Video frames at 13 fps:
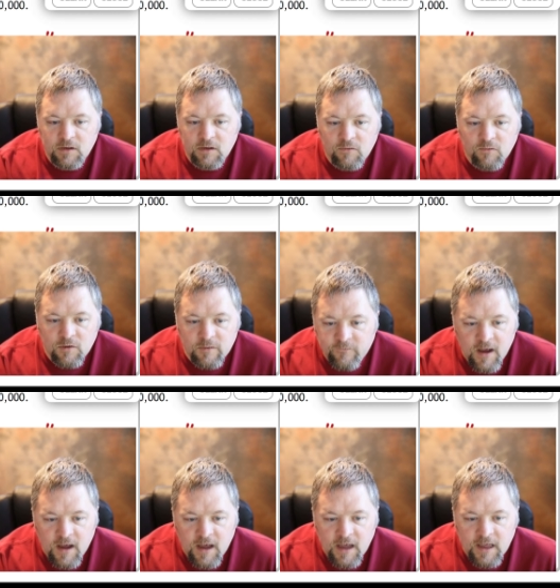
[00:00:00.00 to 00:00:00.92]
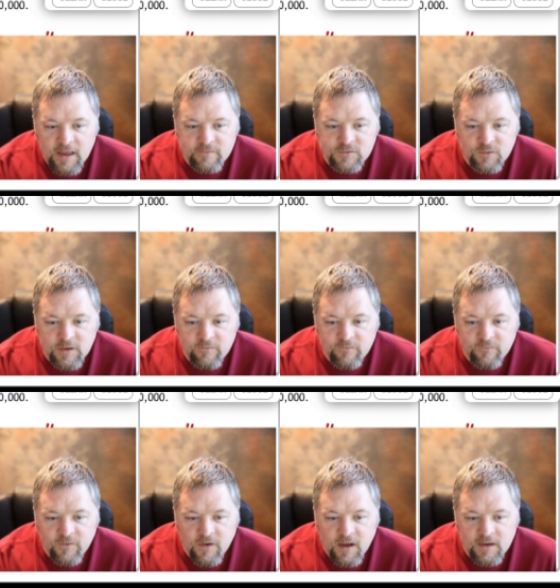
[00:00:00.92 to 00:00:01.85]
Like bases mean we
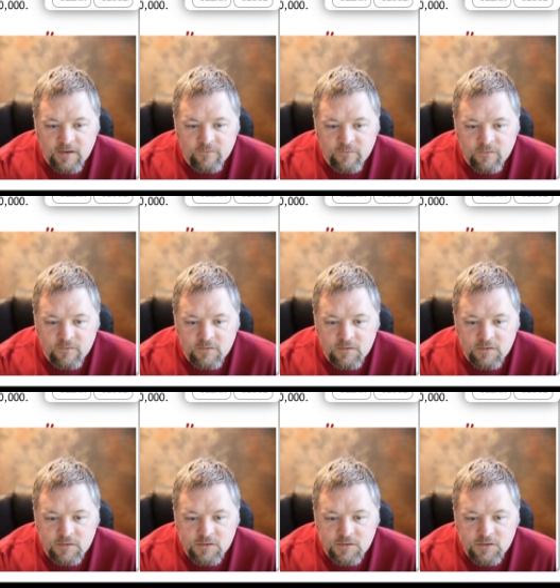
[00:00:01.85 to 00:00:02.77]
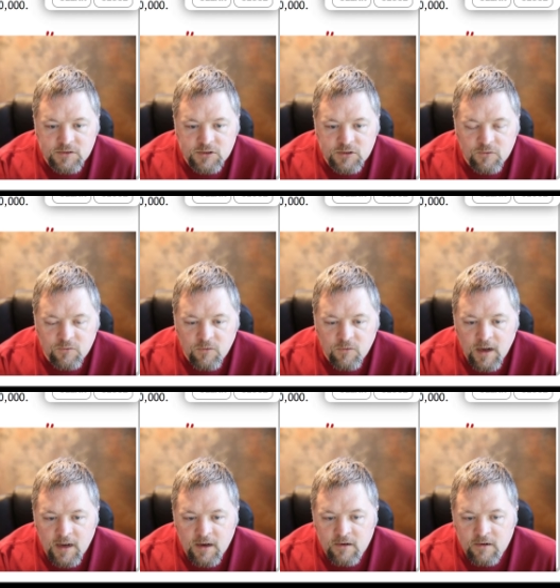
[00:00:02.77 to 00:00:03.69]
can just add the
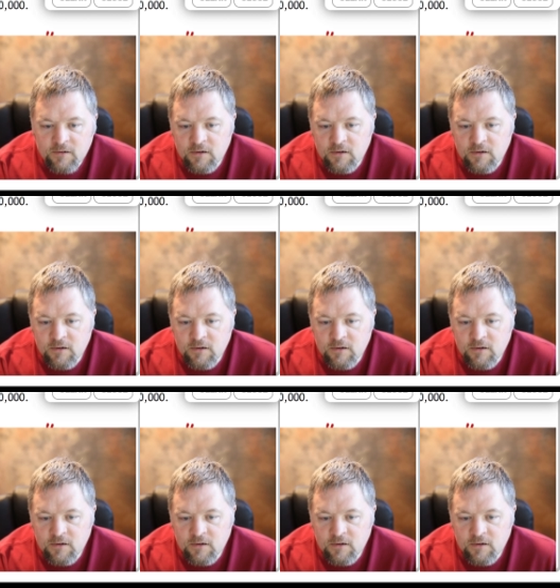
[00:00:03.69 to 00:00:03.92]
exponents.